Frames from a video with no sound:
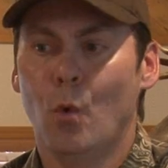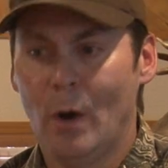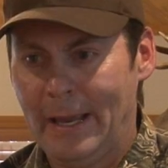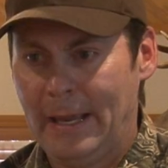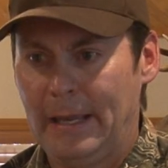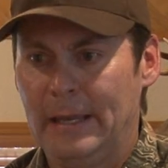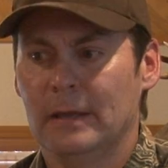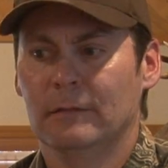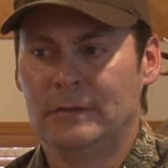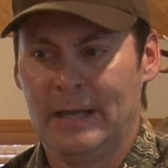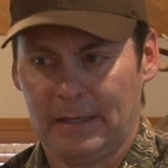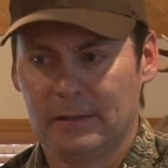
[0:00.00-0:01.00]
way,
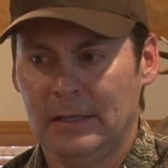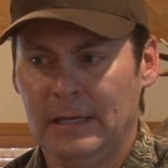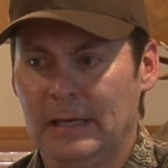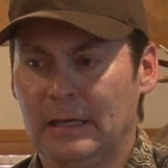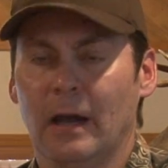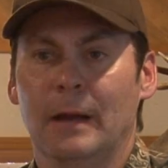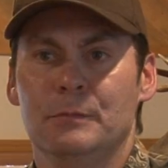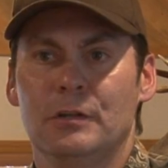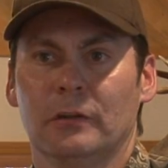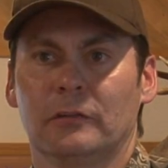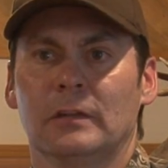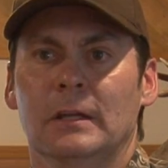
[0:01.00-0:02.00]
technique. I'm
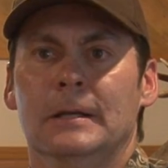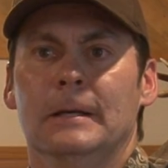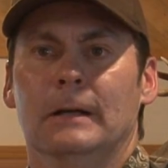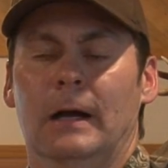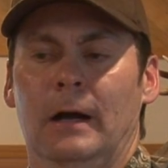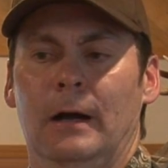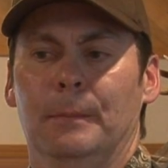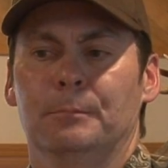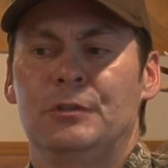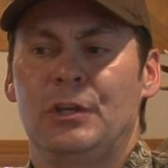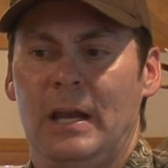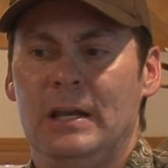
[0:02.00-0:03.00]
just
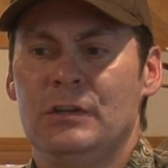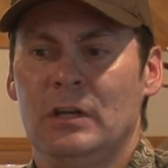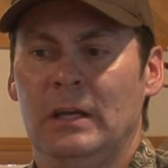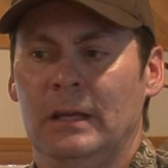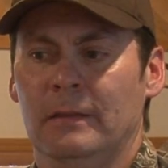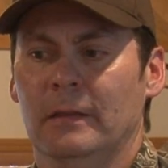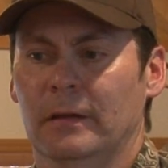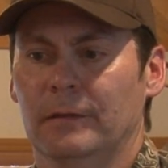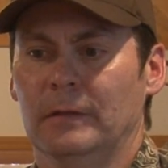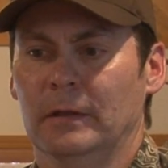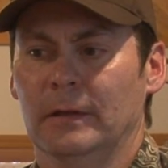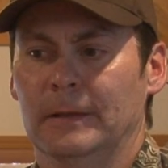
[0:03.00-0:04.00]
changing
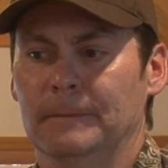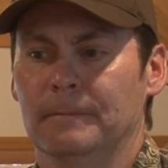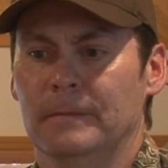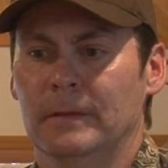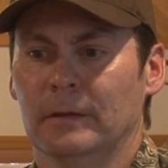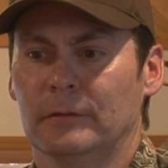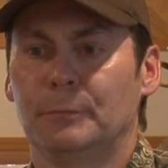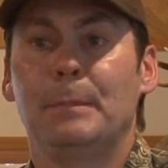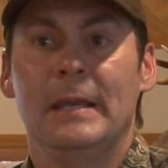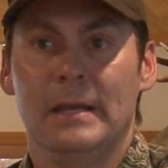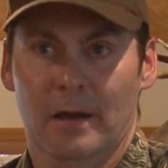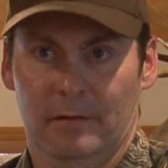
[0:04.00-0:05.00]
the
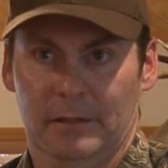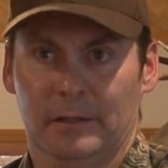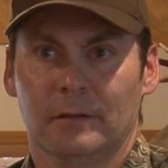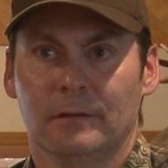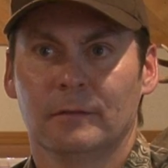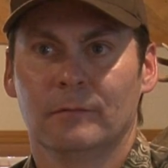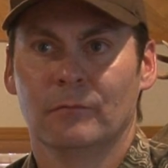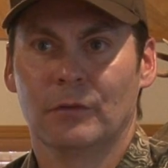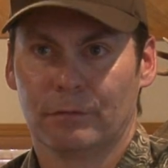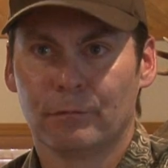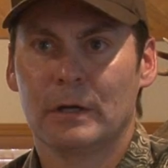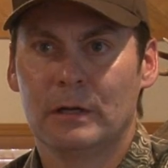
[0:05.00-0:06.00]
speed of it, the
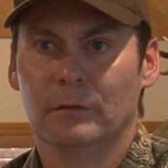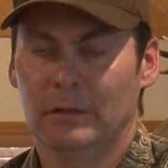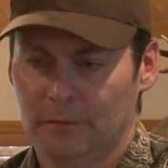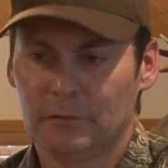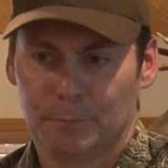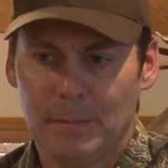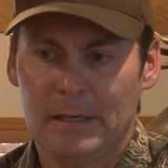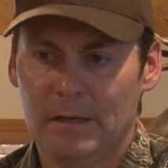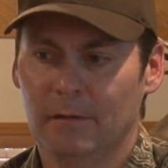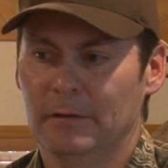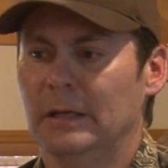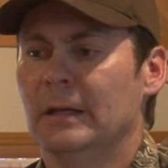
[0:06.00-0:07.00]
speed
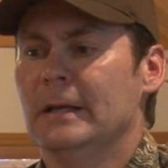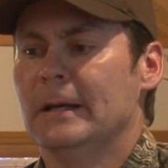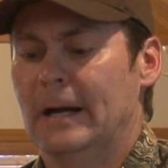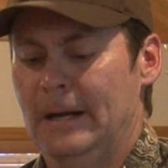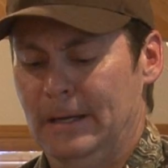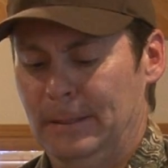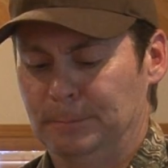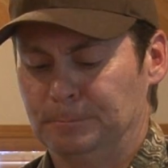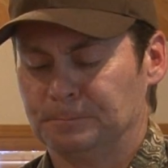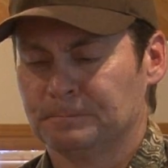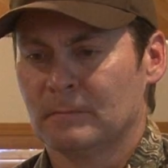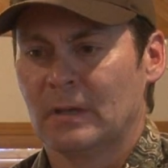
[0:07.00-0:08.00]
of it.
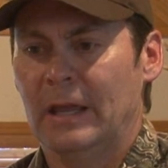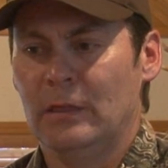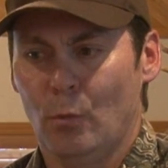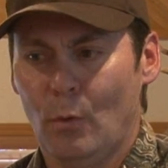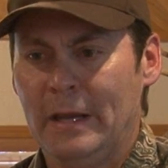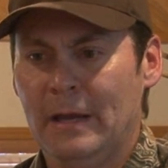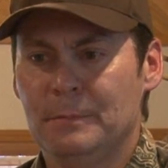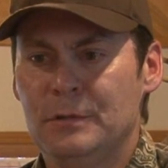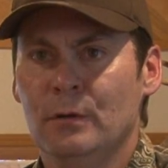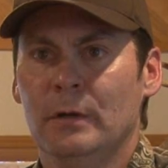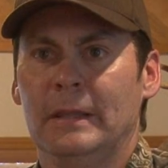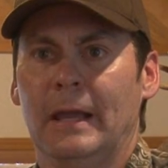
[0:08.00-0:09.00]
And the way I'm
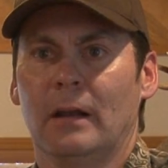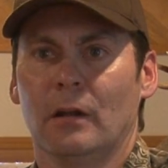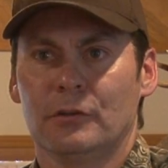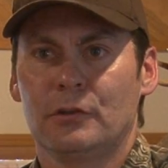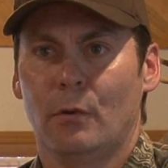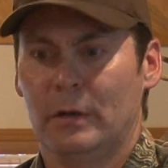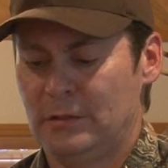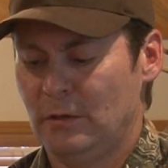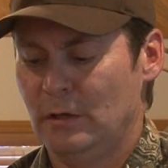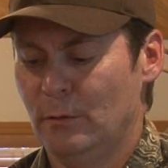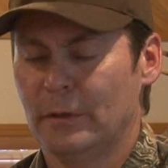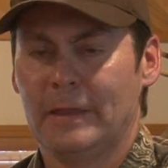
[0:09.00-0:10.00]
doing that, I'll show it to
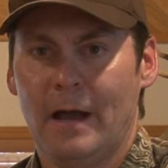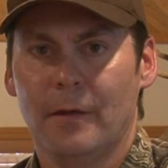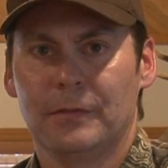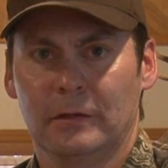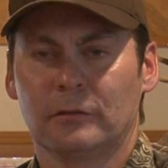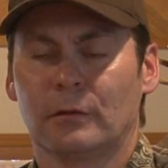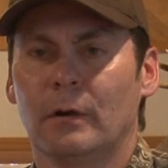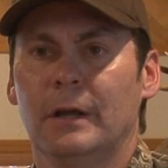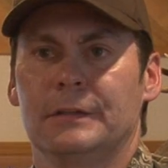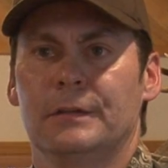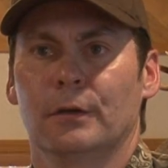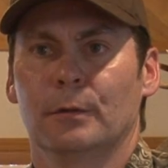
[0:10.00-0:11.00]
you without this
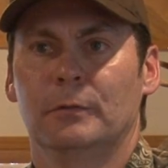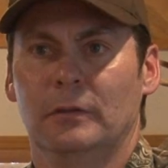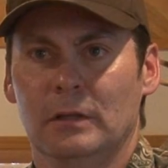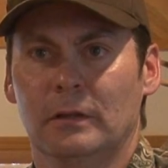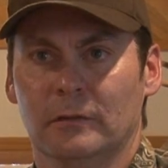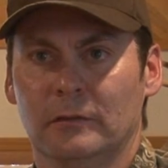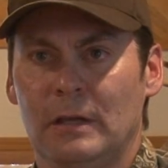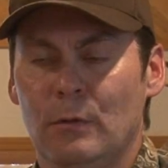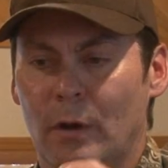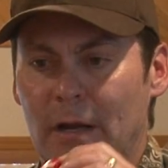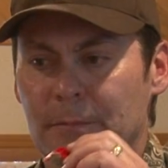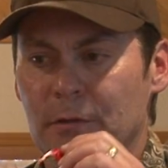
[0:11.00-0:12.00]
grunt tube so you can see
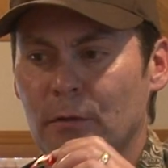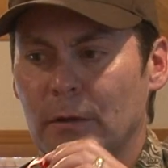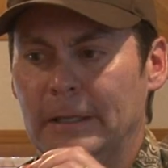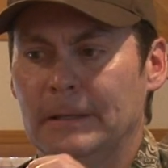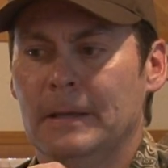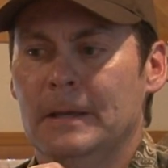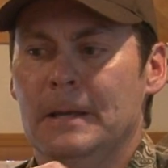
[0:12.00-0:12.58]
what I'm doing.